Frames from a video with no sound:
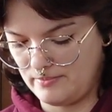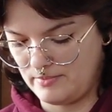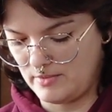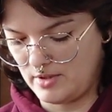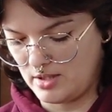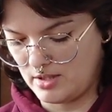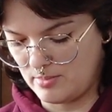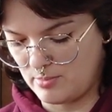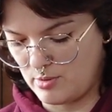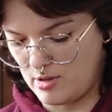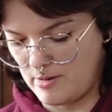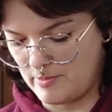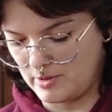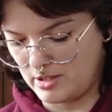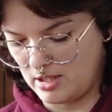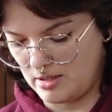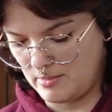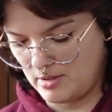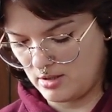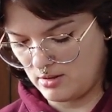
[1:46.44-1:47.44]
this prep
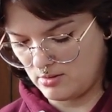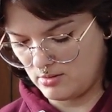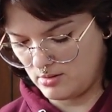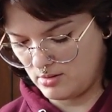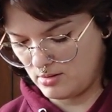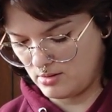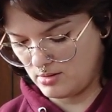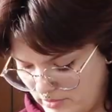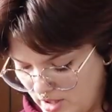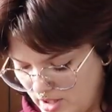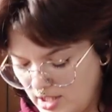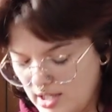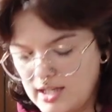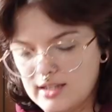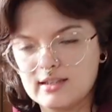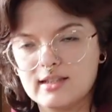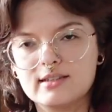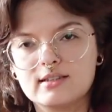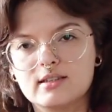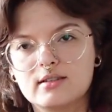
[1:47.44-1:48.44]
came out. Yeah, I
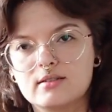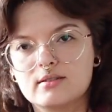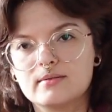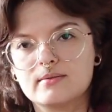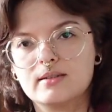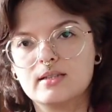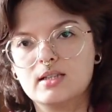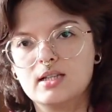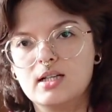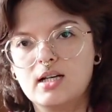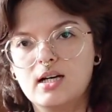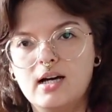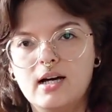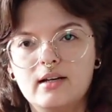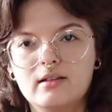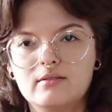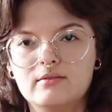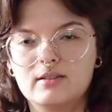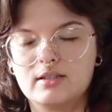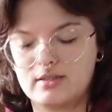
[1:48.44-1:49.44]
like this. I
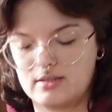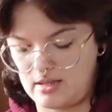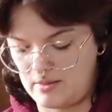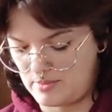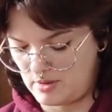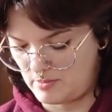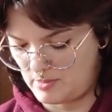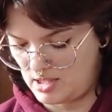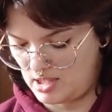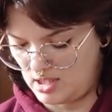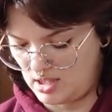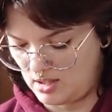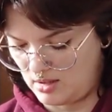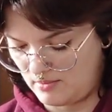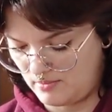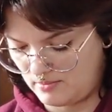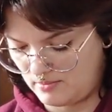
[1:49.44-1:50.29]
don't want to stop spinning it.